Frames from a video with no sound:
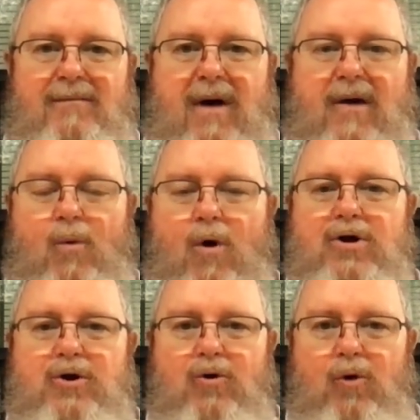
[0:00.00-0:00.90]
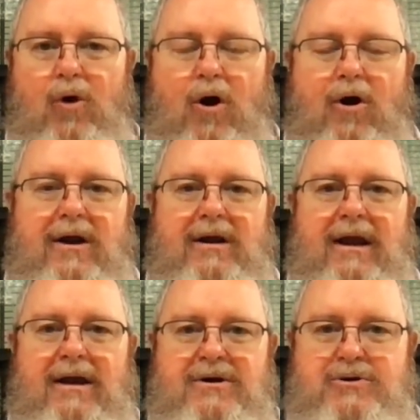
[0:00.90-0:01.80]
by what you're
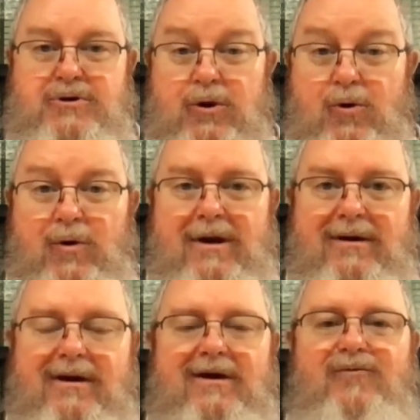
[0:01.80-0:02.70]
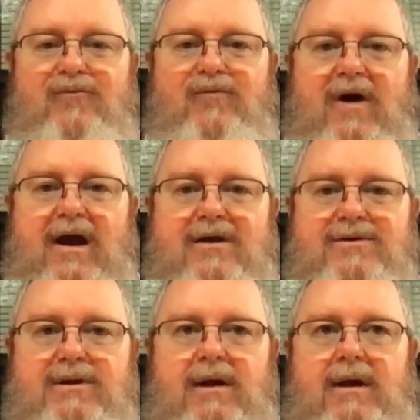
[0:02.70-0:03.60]
learning and doing in
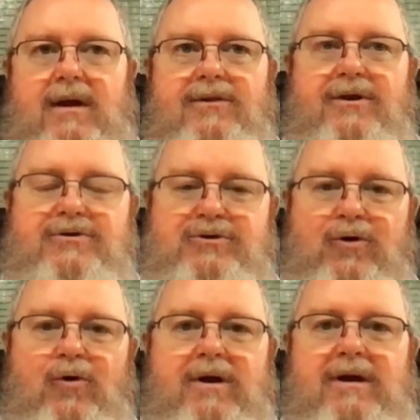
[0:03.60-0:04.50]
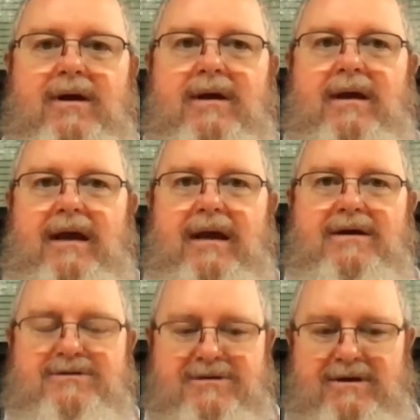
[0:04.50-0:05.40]
faith. The doing
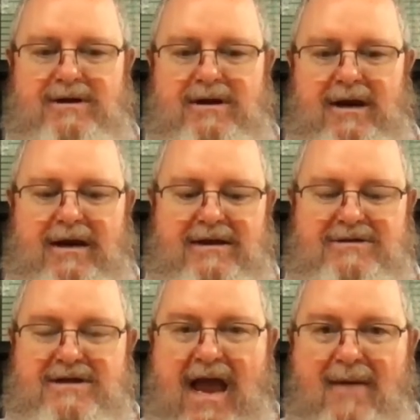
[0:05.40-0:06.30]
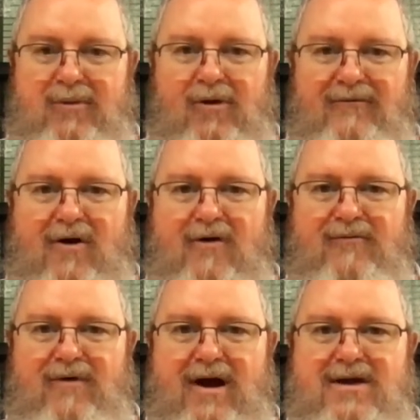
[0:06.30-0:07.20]
is an example of our
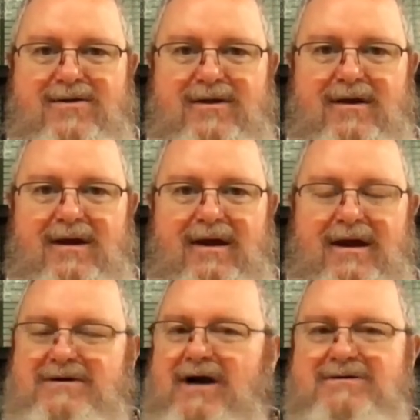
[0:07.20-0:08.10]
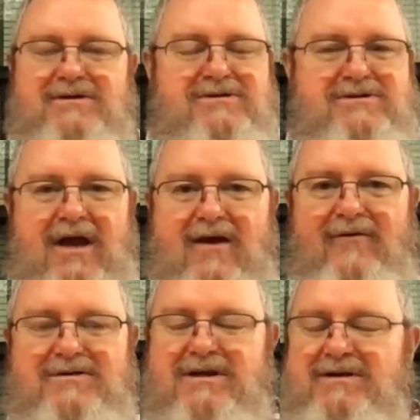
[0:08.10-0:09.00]
faith. It doesn't
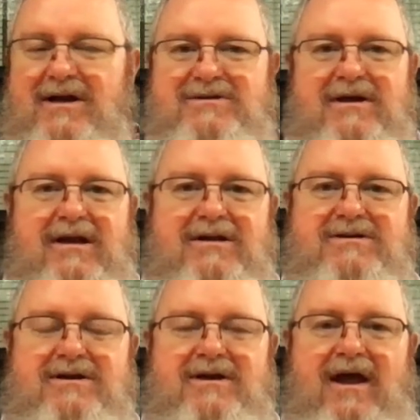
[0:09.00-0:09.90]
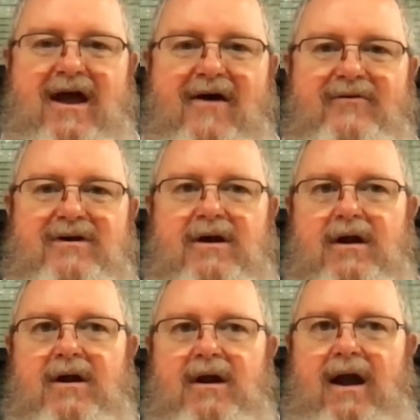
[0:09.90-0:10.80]
save us. It doesn't get us into heaven.
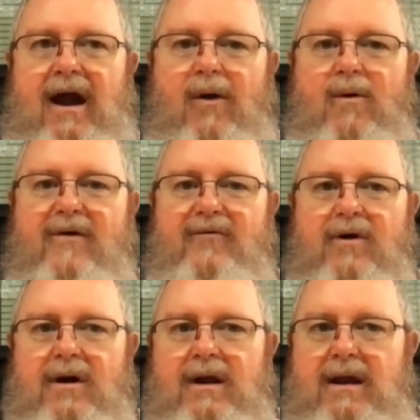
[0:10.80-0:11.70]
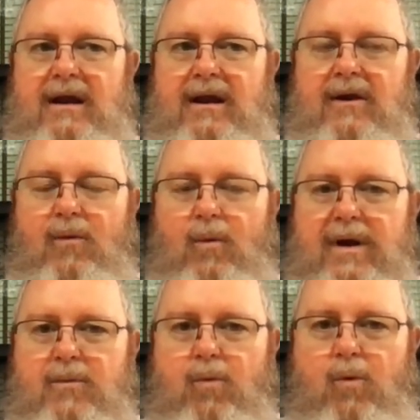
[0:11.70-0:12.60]
However,
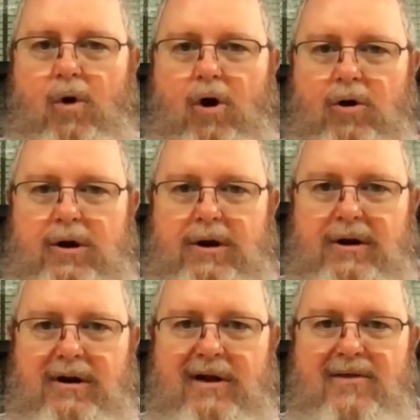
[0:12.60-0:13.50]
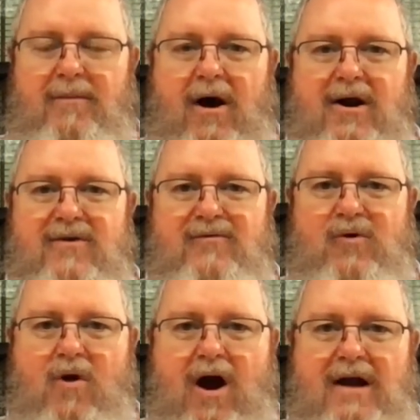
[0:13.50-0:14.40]
we work in the body of
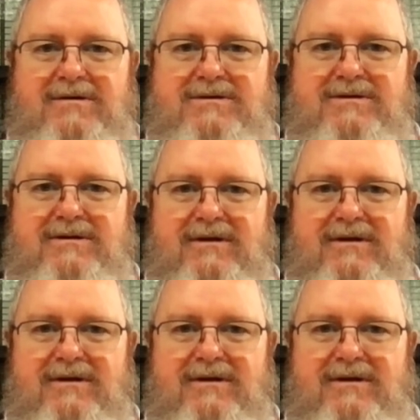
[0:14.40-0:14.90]
Christ,